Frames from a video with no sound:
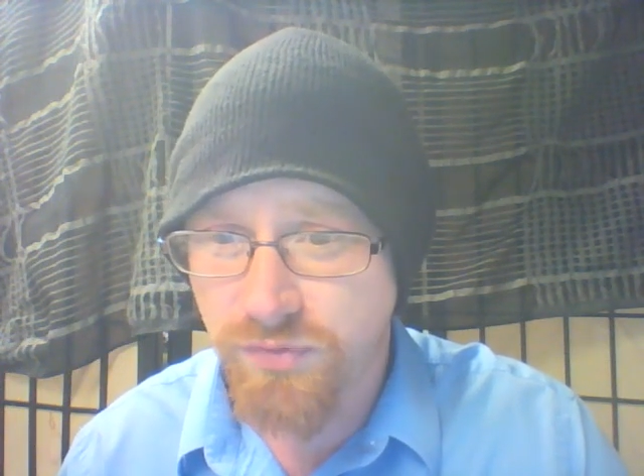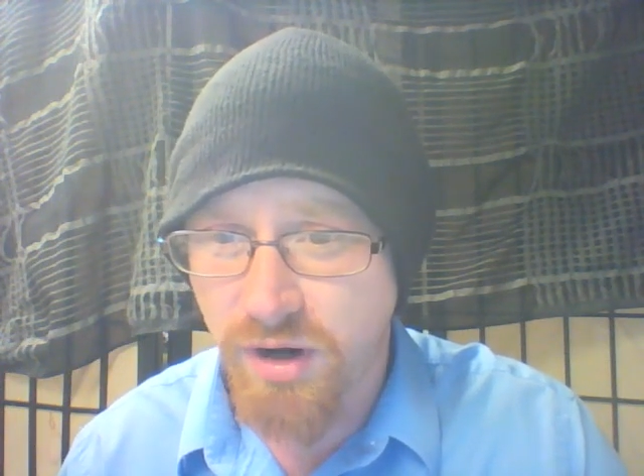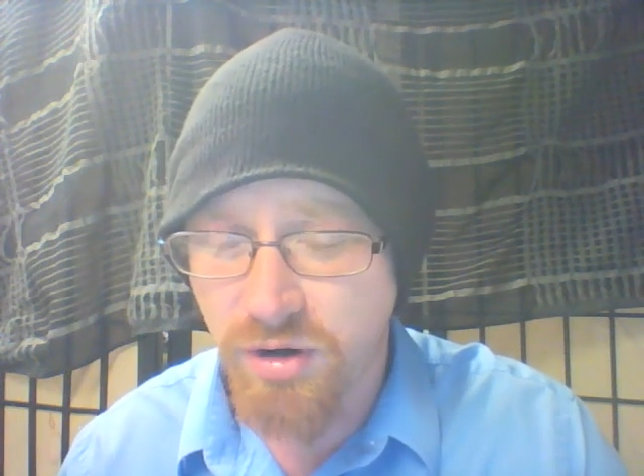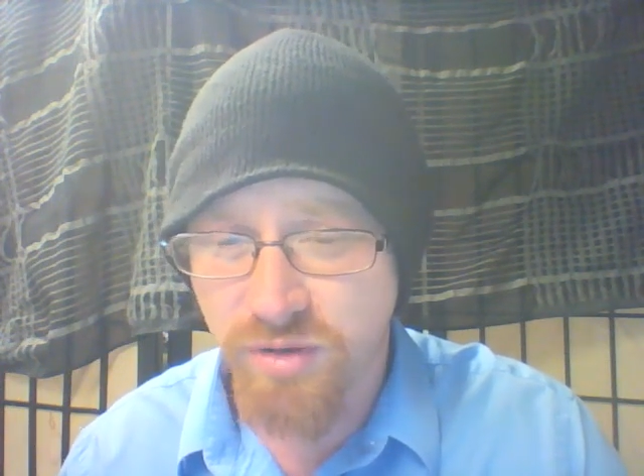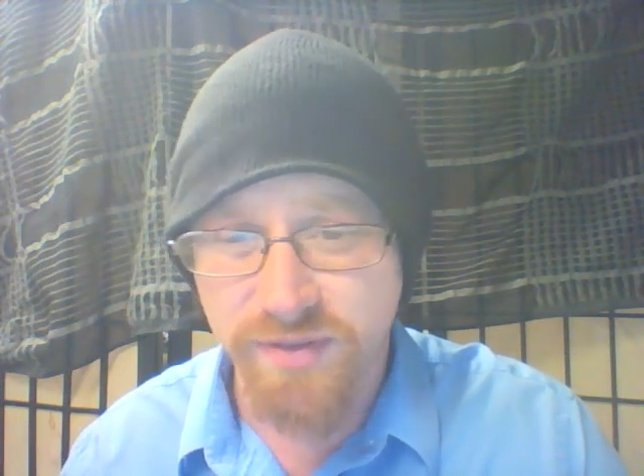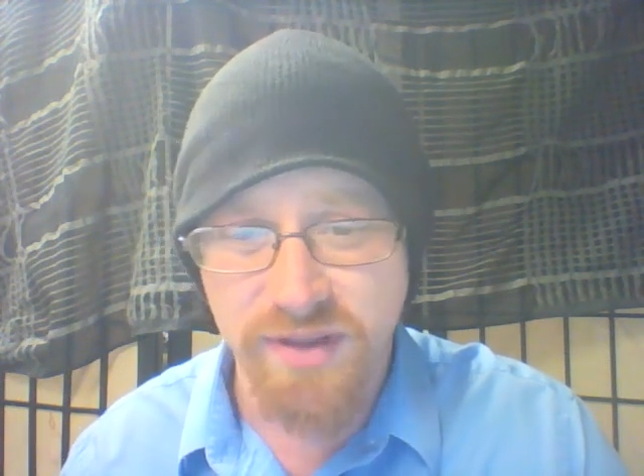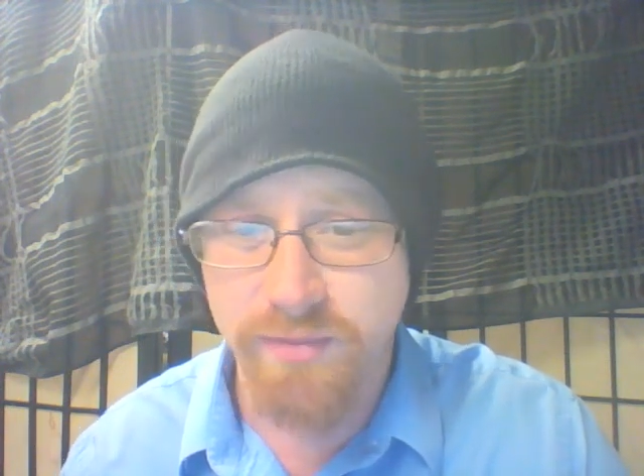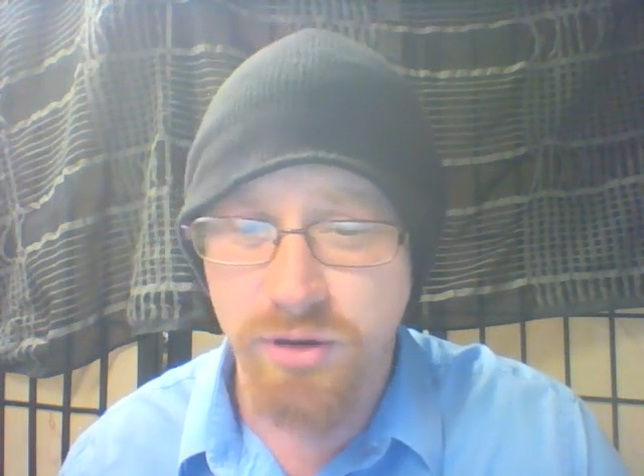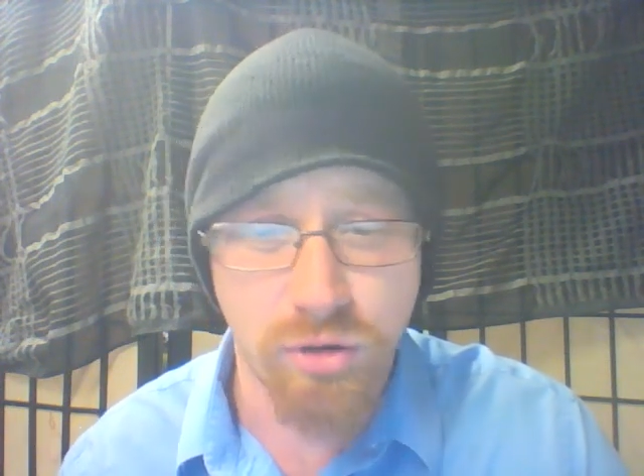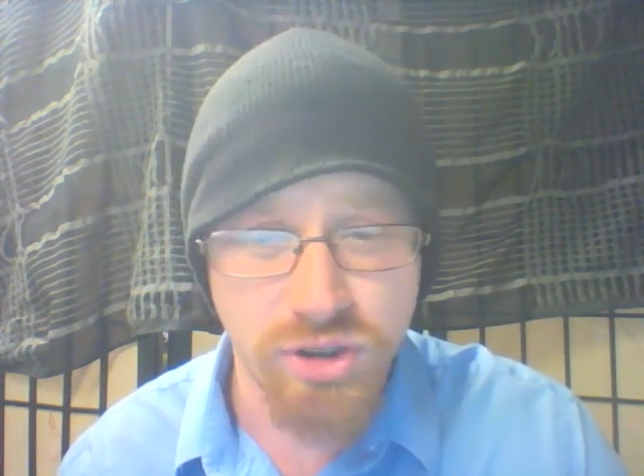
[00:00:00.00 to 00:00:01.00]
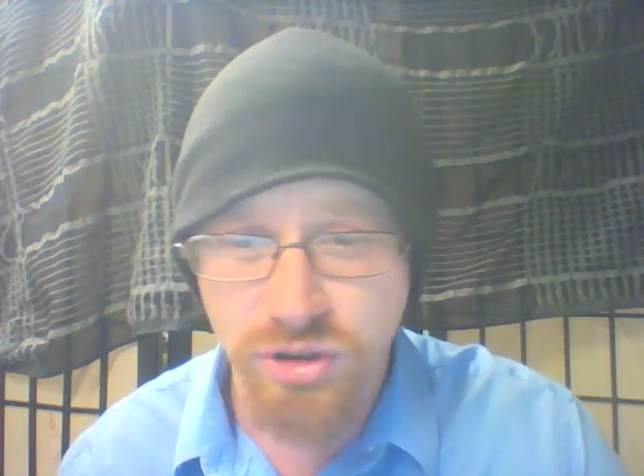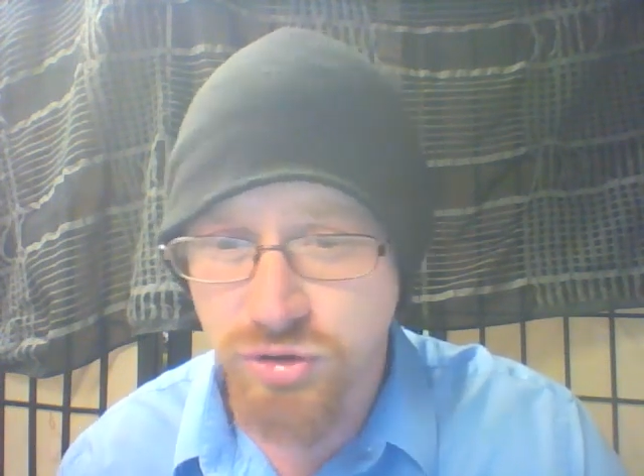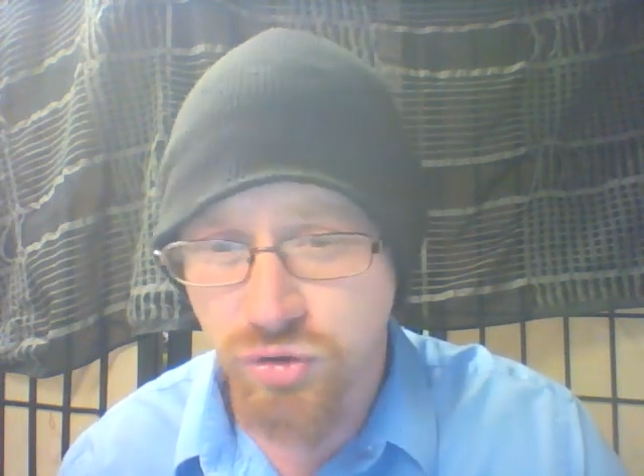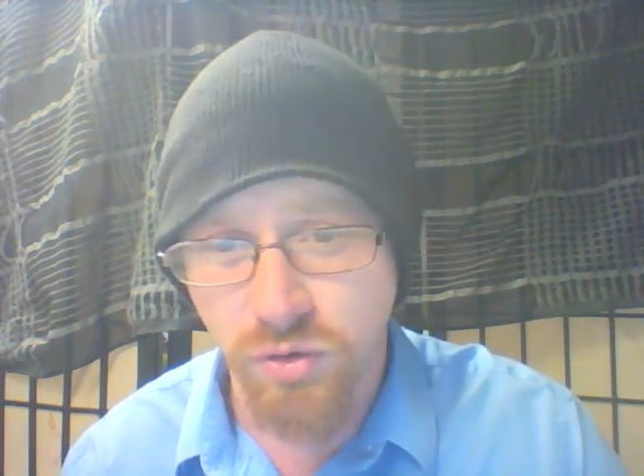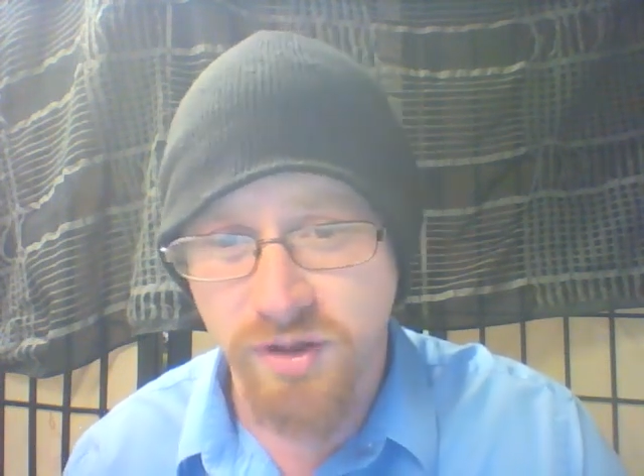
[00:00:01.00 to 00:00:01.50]
The argument that immigration
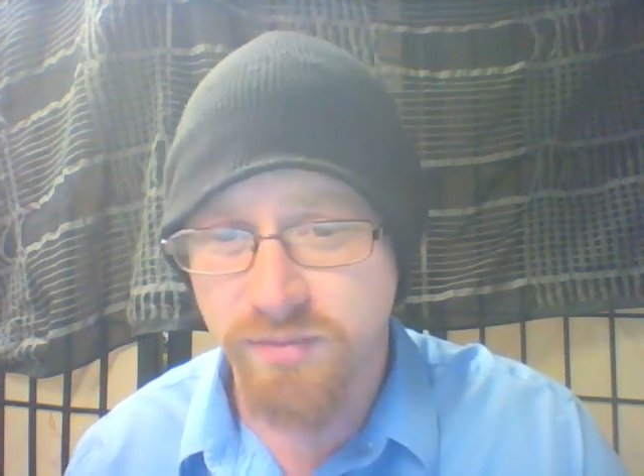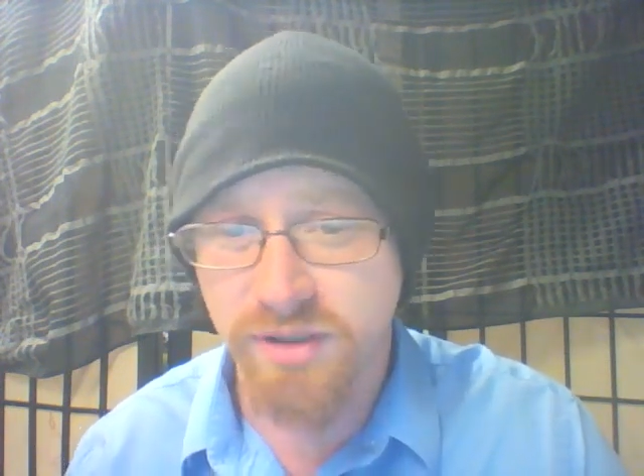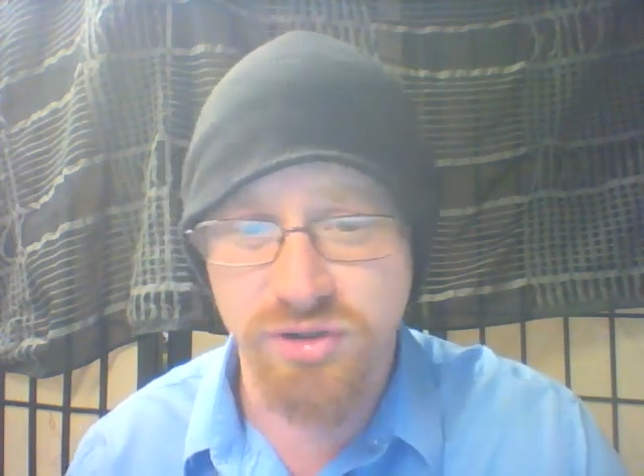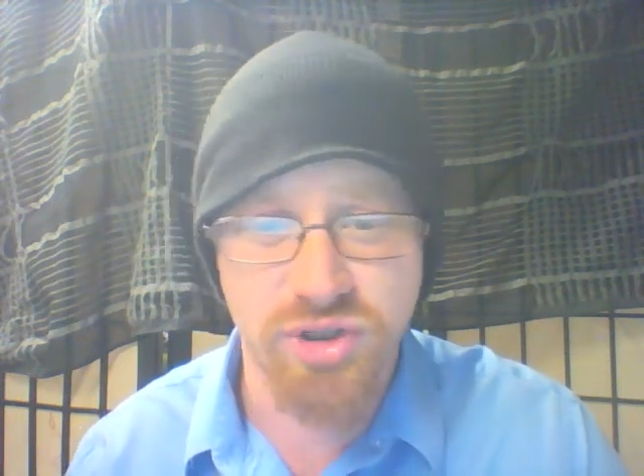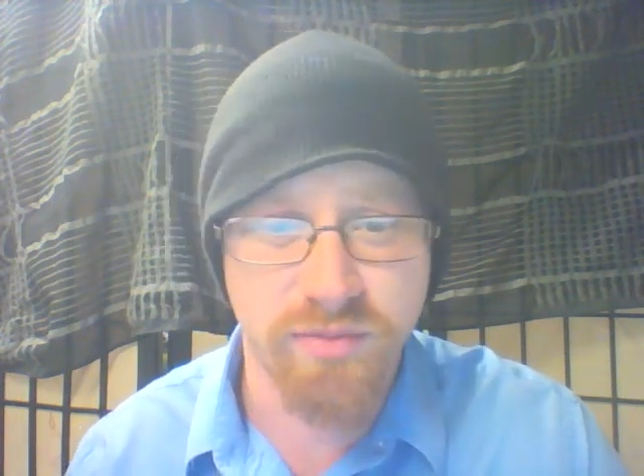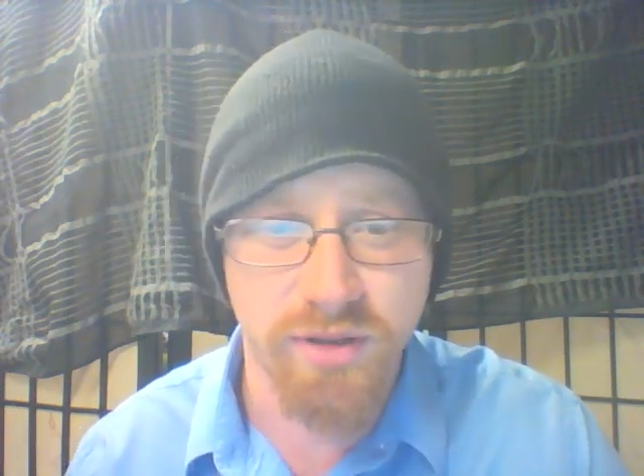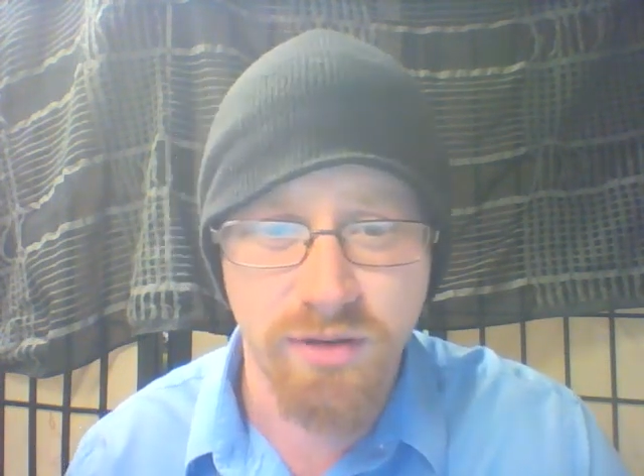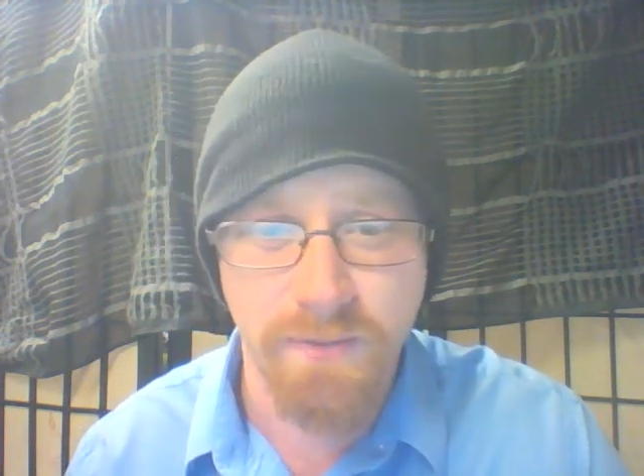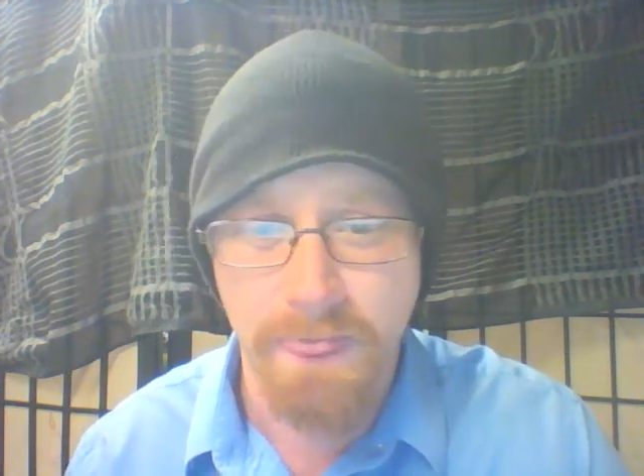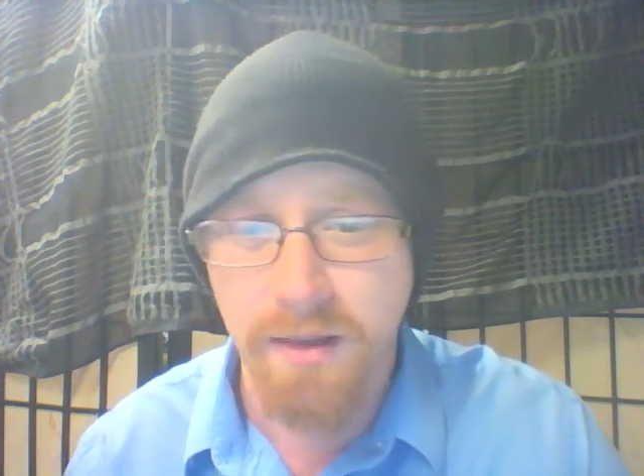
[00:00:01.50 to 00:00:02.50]
control can be legitimate